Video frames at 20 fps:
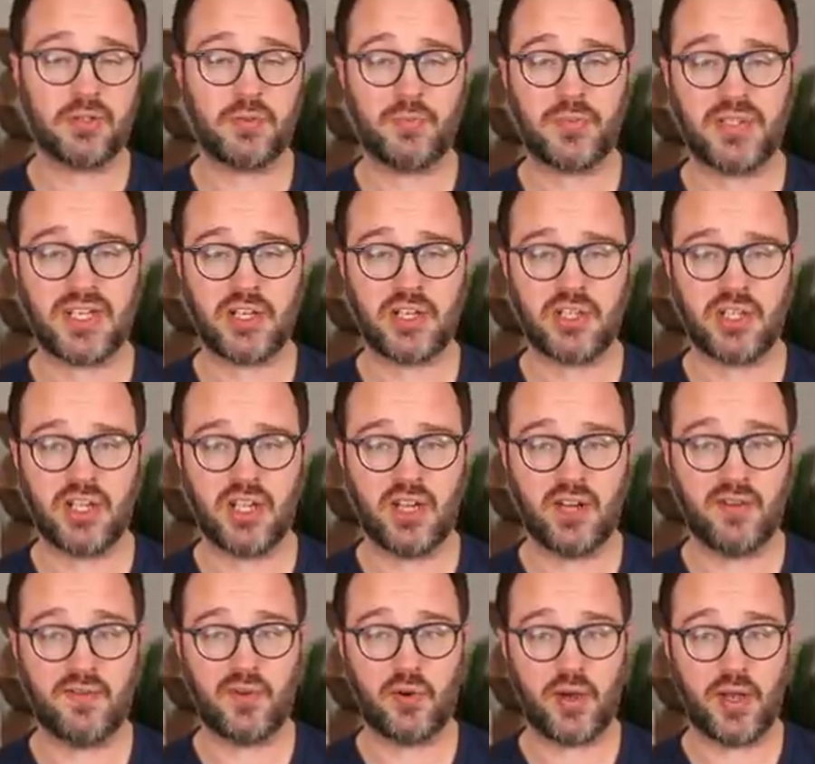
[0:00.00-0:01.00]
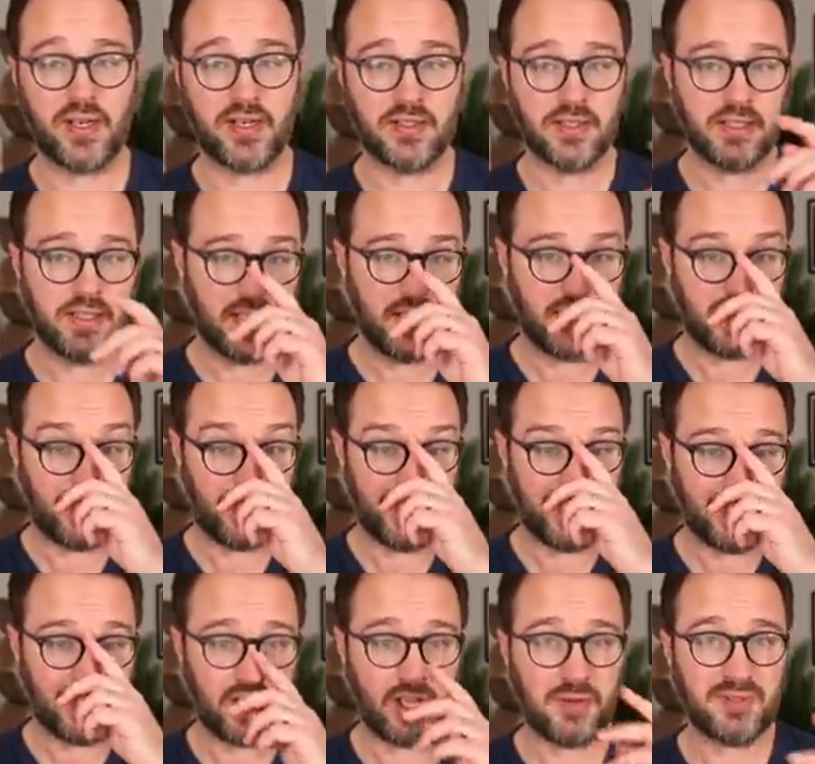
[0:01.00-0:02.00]
potentially avoid. Now, in
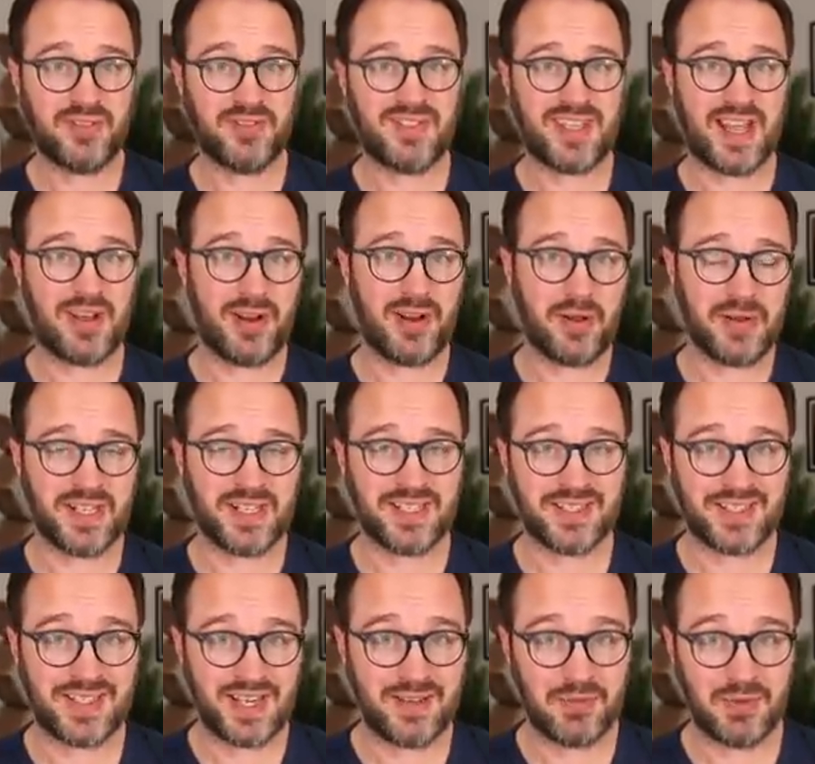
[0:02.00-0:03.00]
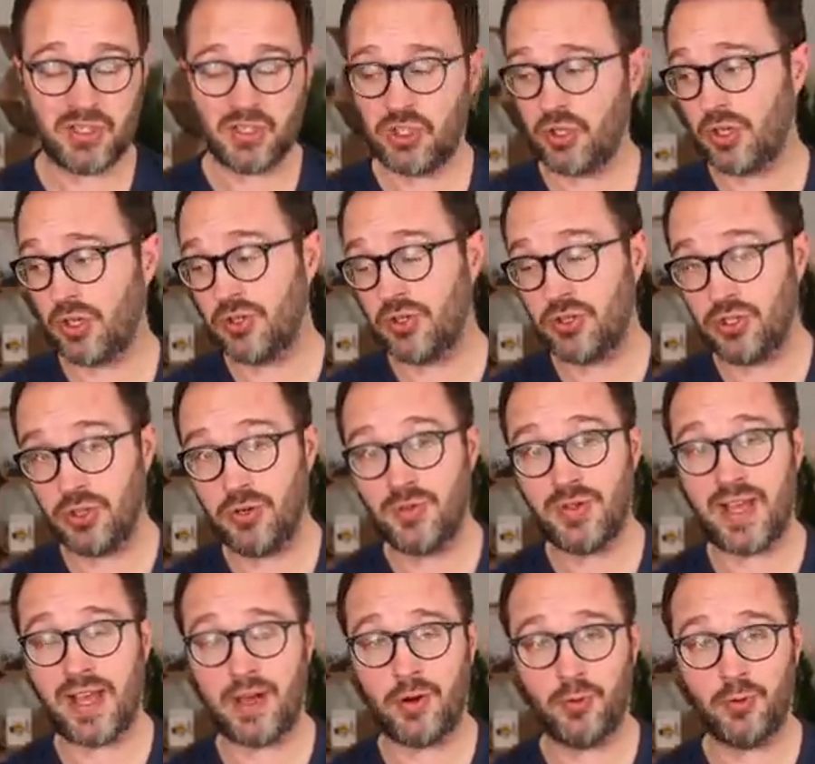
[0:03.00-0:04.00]
terms of downloading statements, you can do
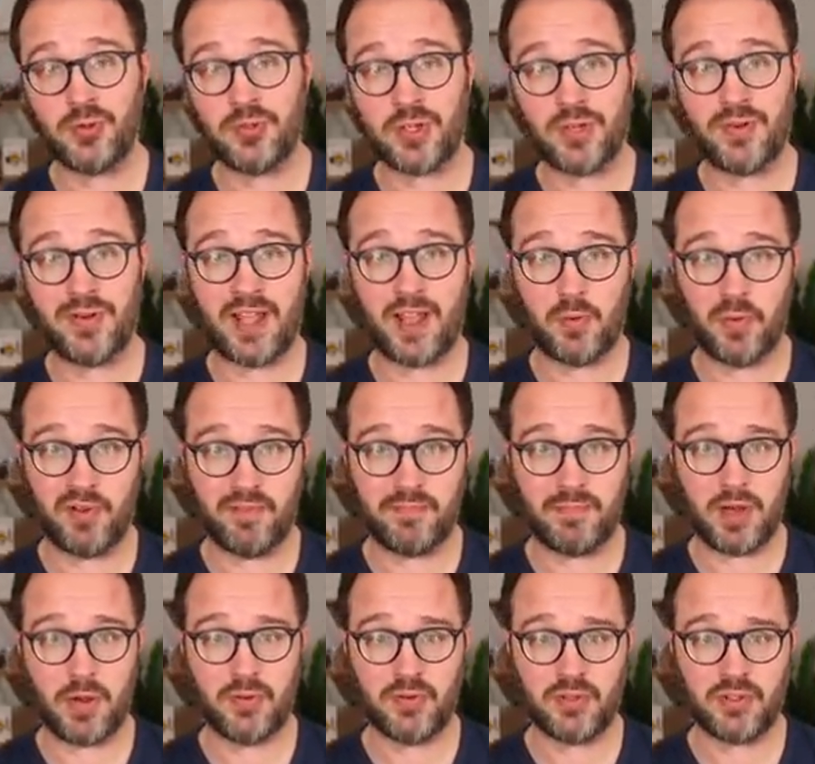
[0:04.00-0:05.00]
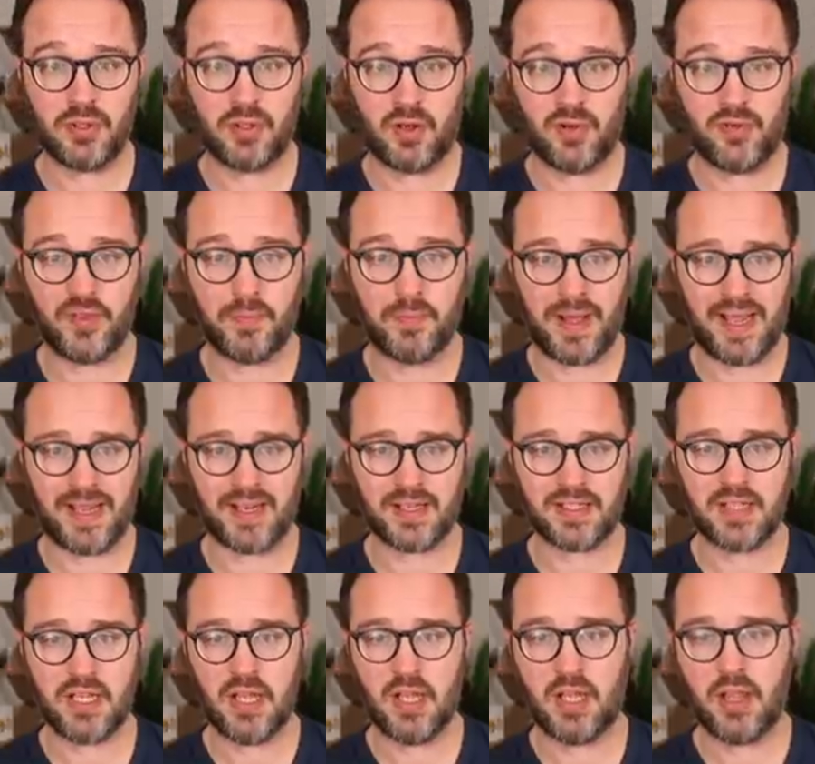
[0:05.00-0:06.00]
that also now with most of the banks.
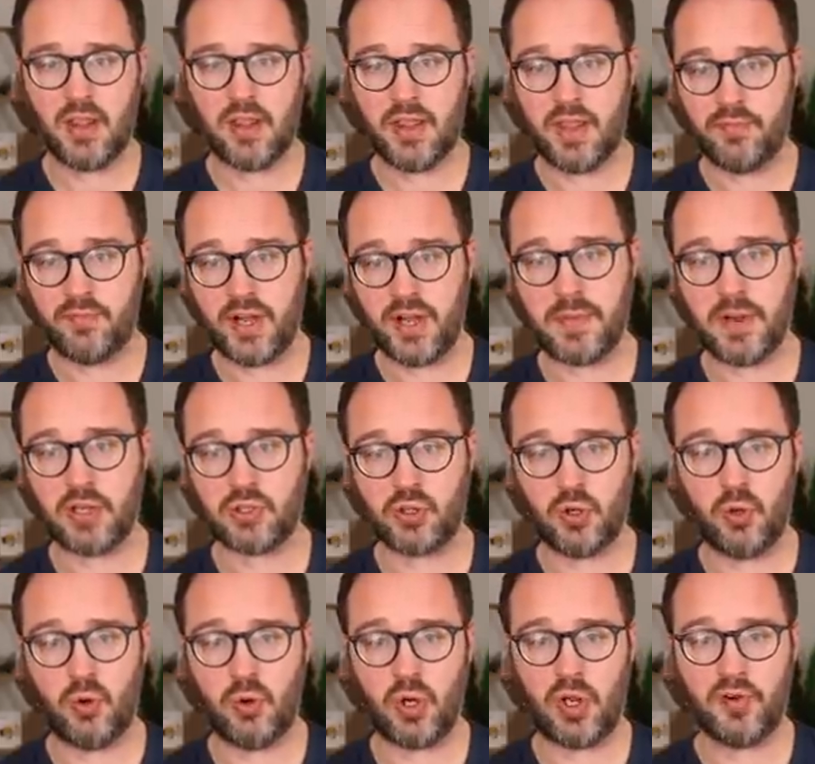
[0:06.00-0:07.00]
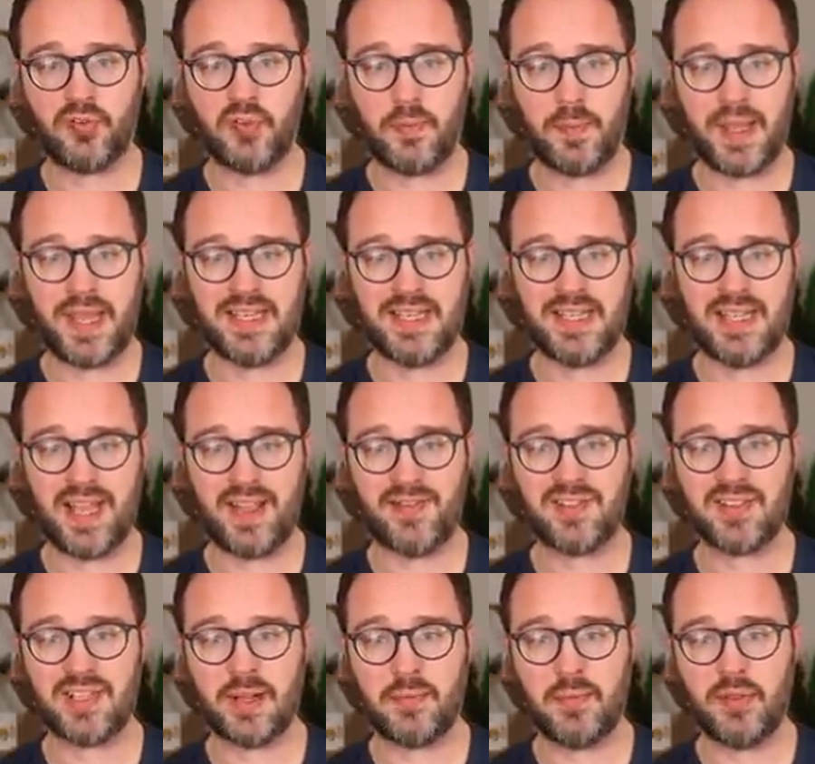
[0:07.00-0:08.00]
They pretty much all offer a PDF.
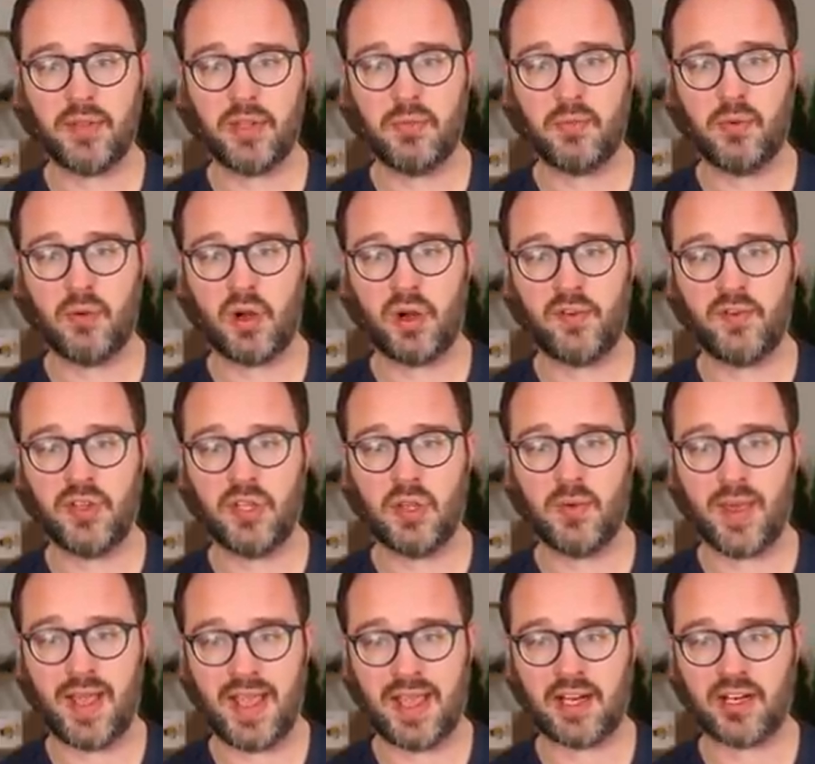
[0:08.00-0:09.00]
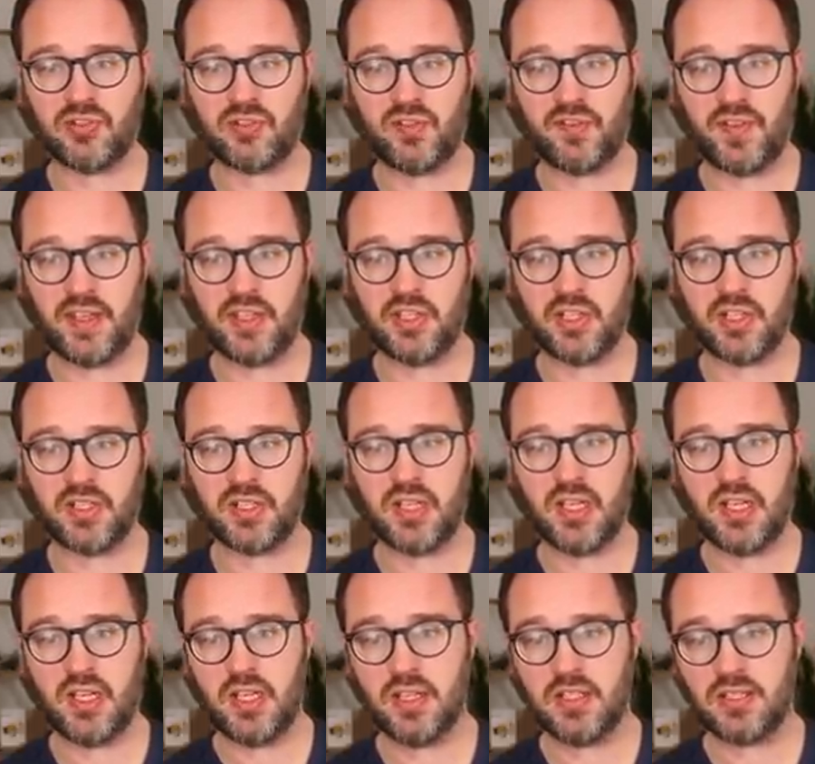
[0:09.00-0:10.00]
Some of them will offer you extra features.
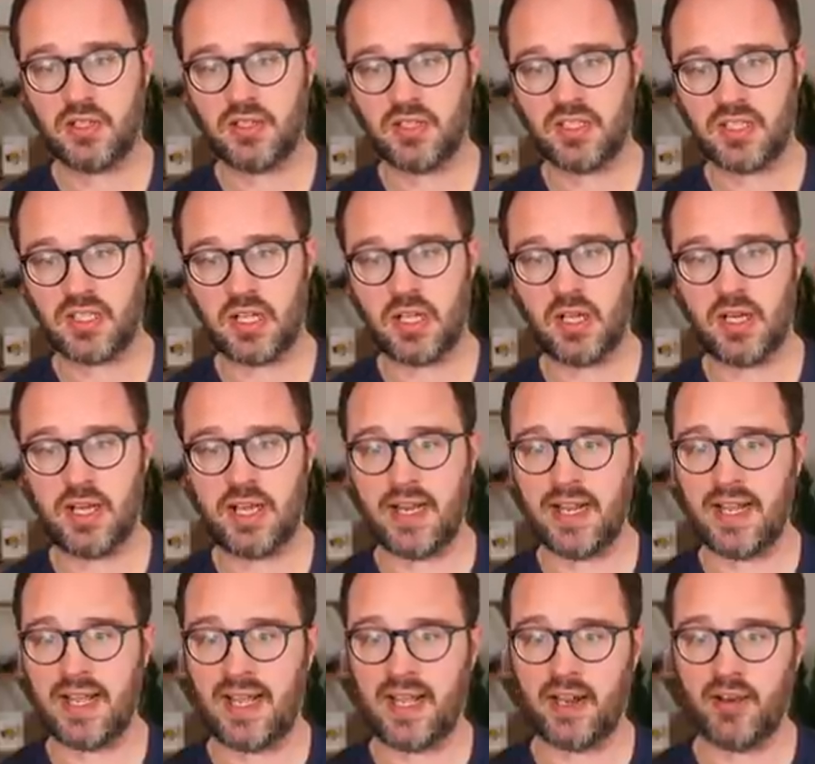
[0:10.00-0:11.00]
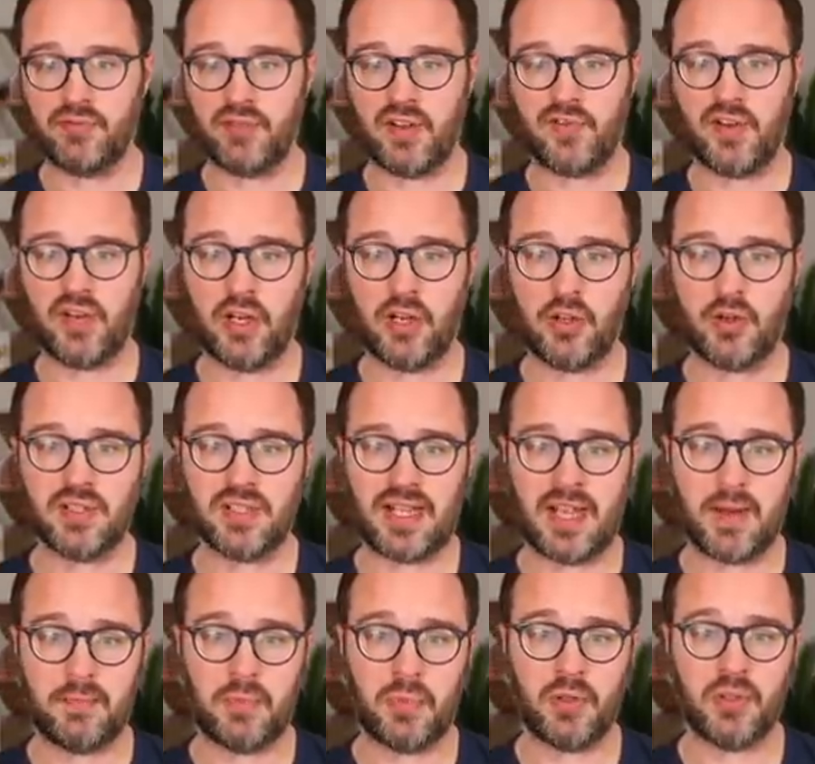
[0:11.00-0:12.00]
So Starling and Revolut and
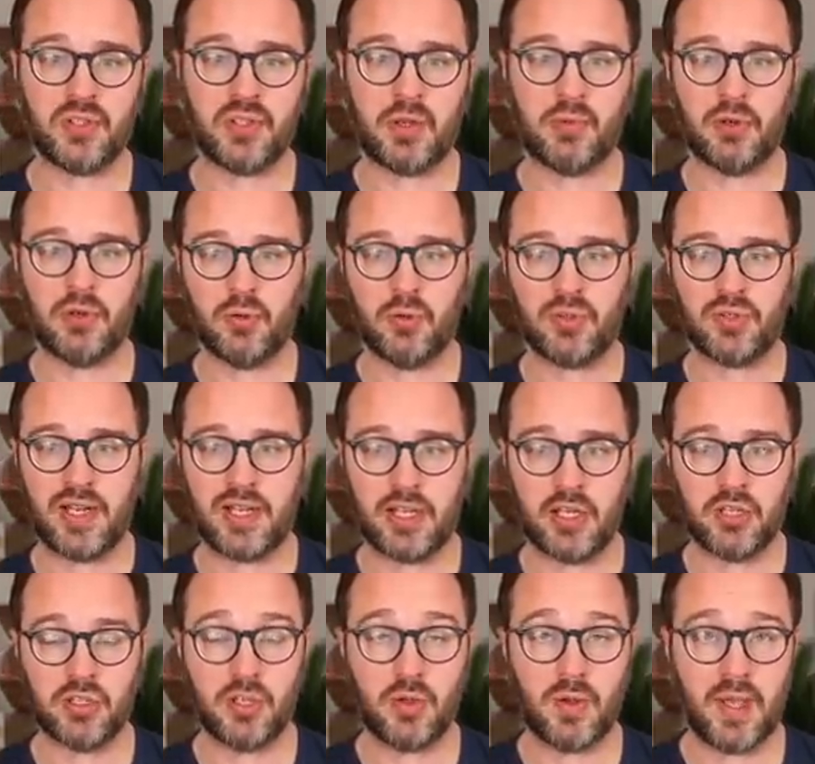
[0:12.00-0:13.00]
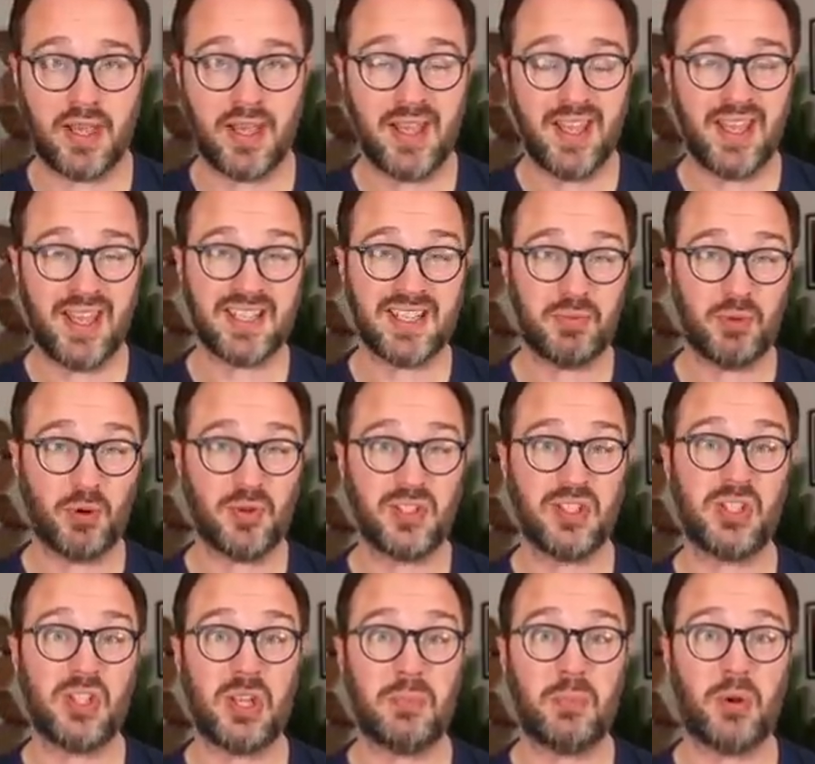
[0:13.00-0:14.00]
Monzo will also let you do it. Export it so
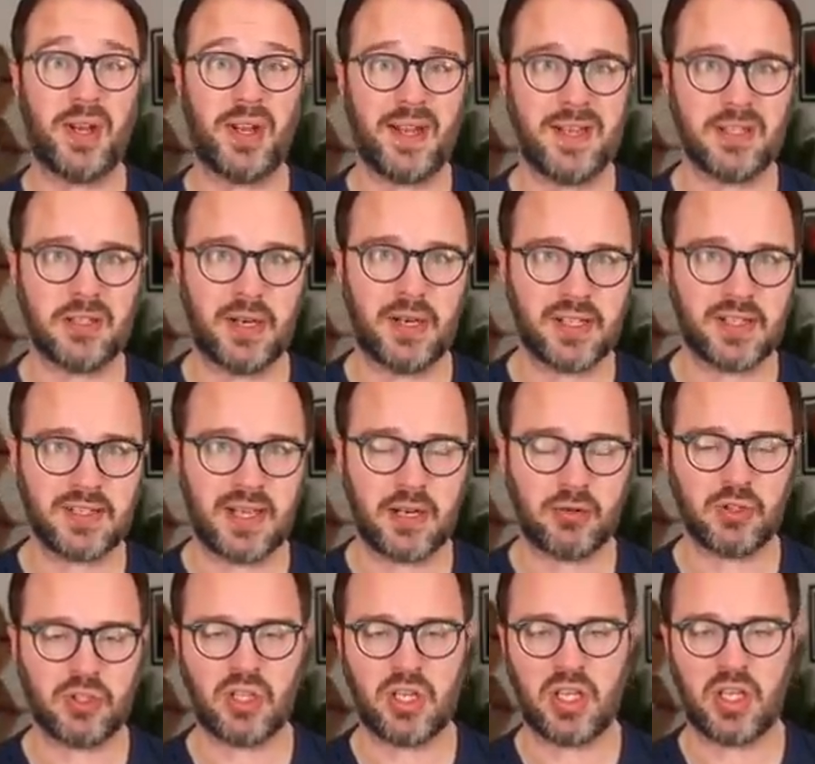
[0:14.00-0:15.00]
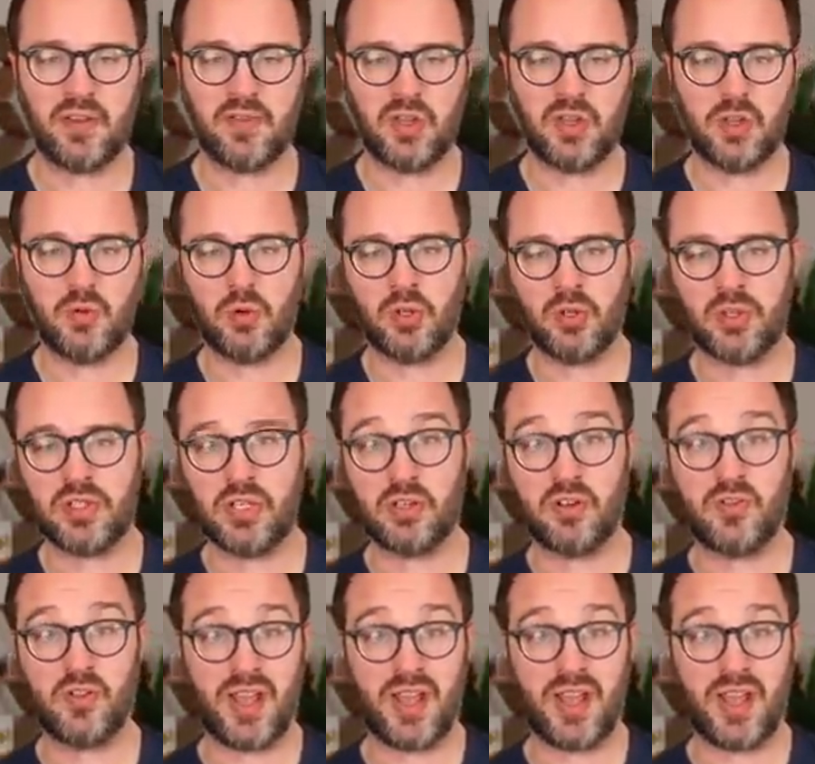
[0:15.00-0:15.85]
you can put it into an Excel sheet if you wanted, or if you